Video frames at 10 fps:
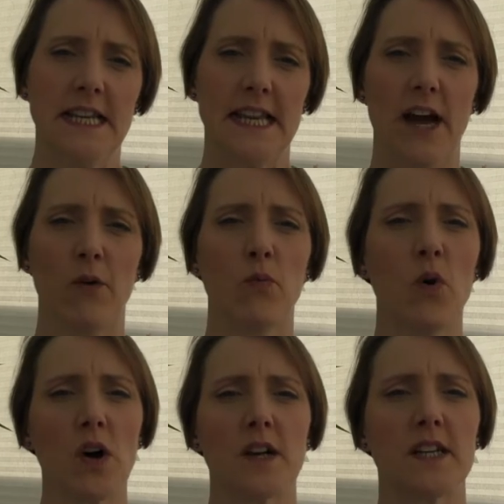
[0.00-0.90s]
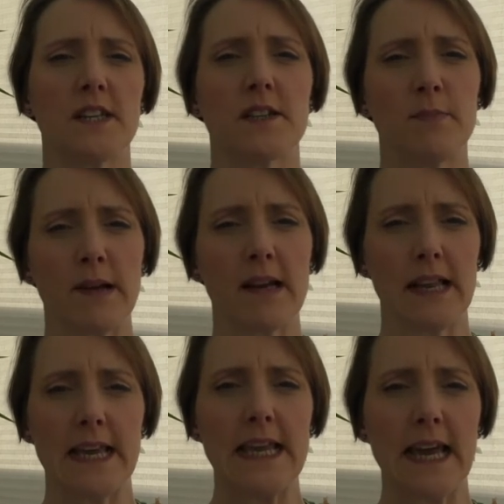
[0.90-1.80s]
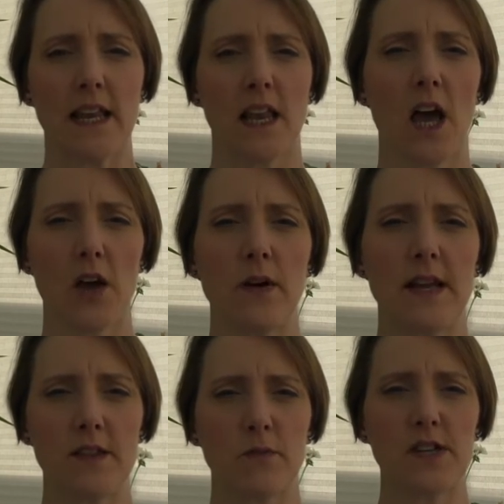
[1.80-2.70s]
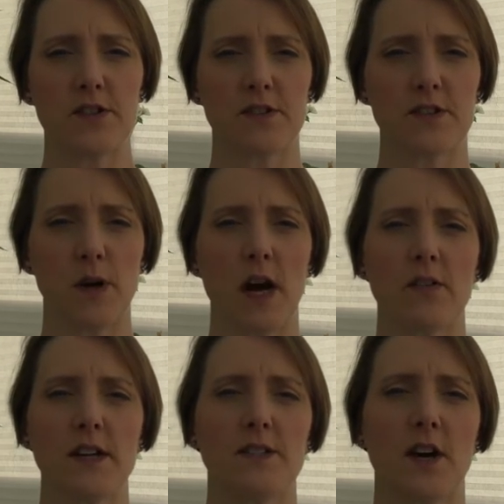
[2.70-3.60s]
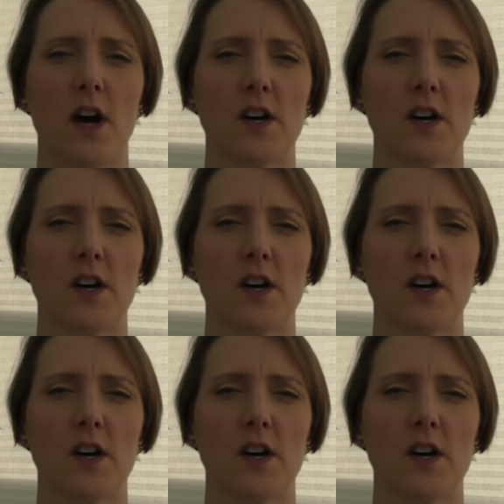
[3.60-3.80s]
Now, what can typically get low in the winter as well is our